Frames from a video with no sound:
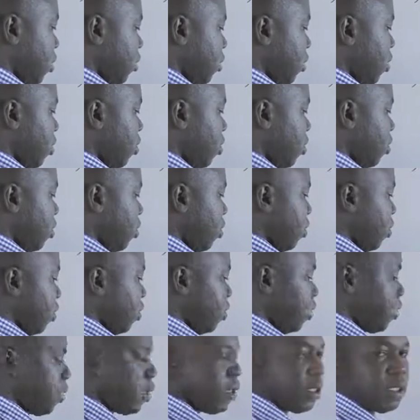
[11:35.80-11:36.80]
We know
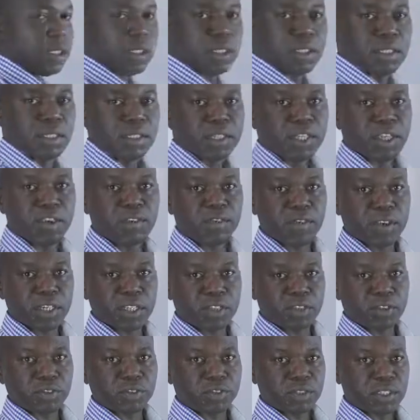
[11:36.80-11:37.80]
the
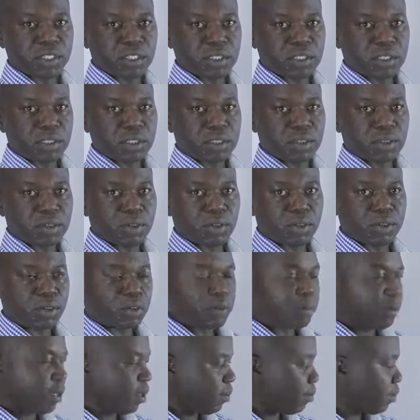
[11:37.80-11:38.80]
effect of this on
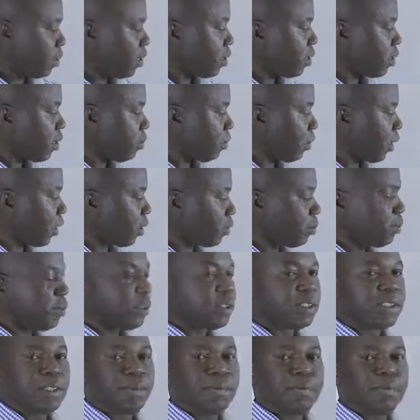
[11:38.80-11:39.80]
human beings.
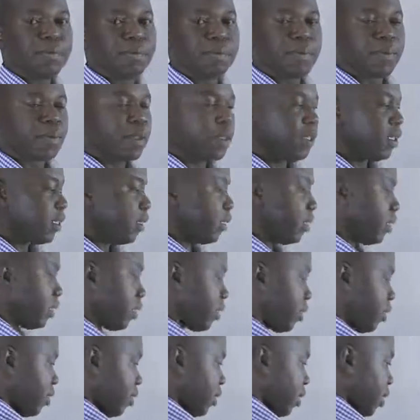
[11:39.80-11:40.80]
Plasmodium
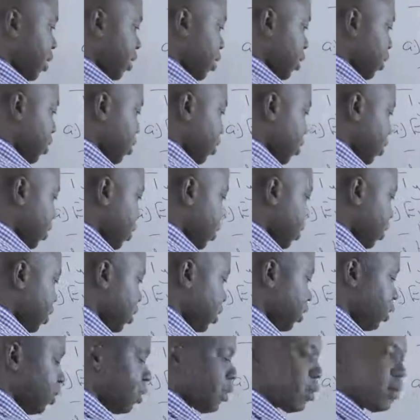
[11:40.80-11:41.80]
is the one that
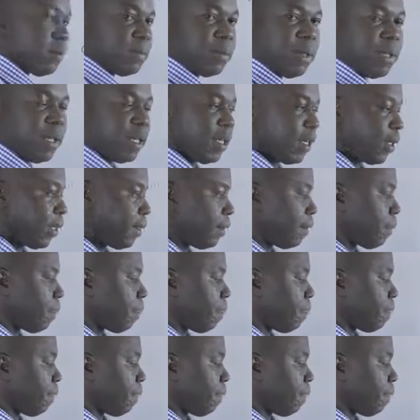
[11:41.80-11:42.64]
causes malaria.